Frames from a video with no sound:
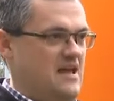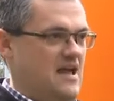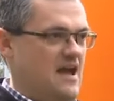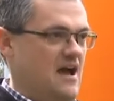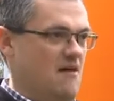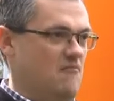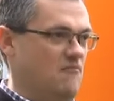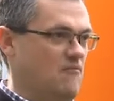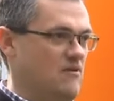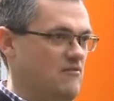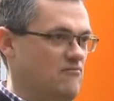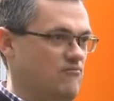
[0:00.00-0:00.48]

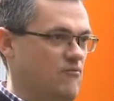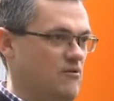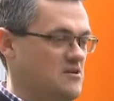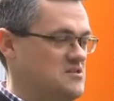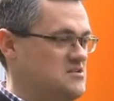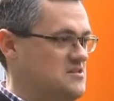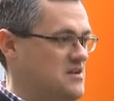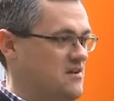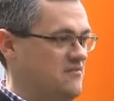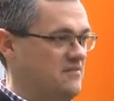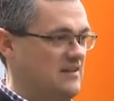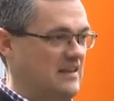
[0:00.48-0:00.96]
um, we've
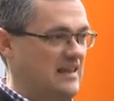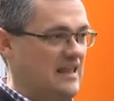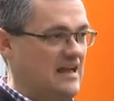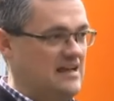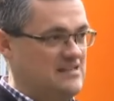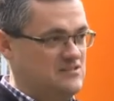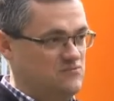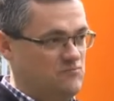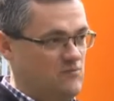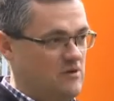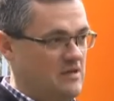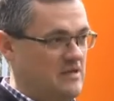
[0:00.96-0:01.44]
watched over the
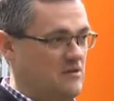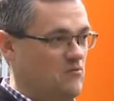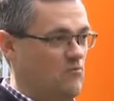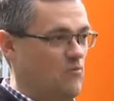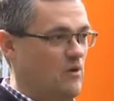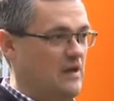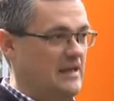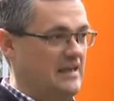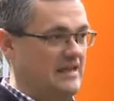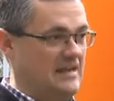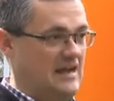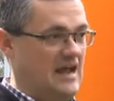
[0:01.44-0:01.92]
last week,
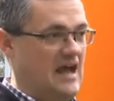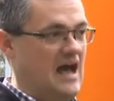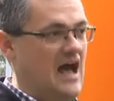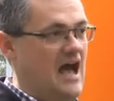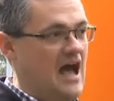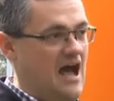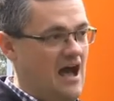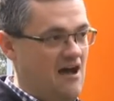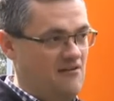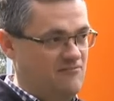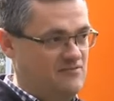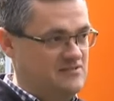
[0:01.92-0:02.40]
week and a
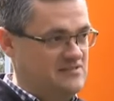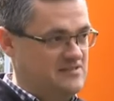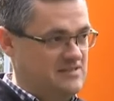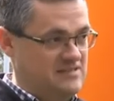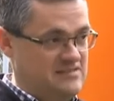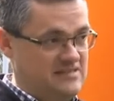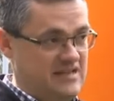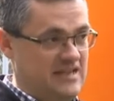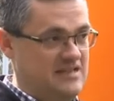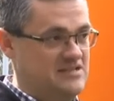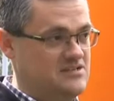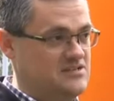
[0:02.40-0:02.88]
half, as
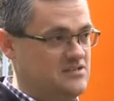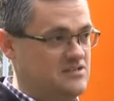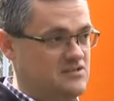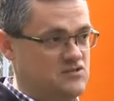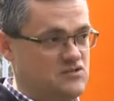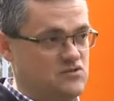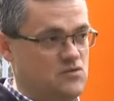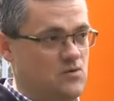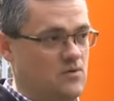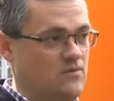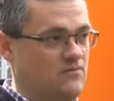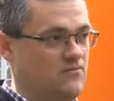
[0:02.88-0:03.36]
the
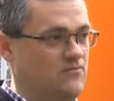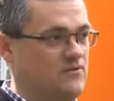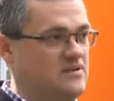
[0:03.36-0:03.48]
tension's sort of